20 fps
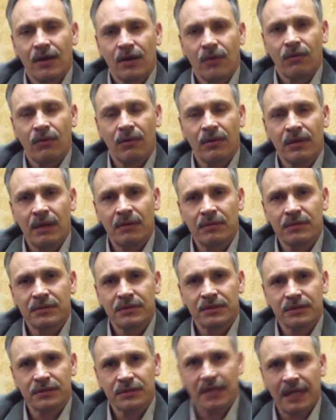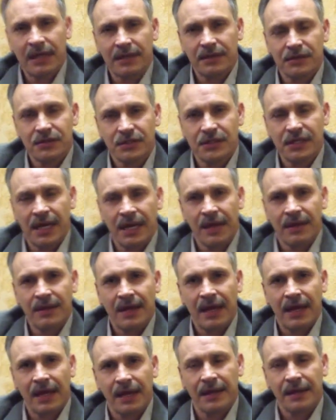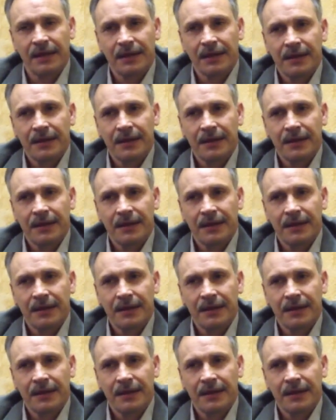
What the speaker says: Well, I would just like to say that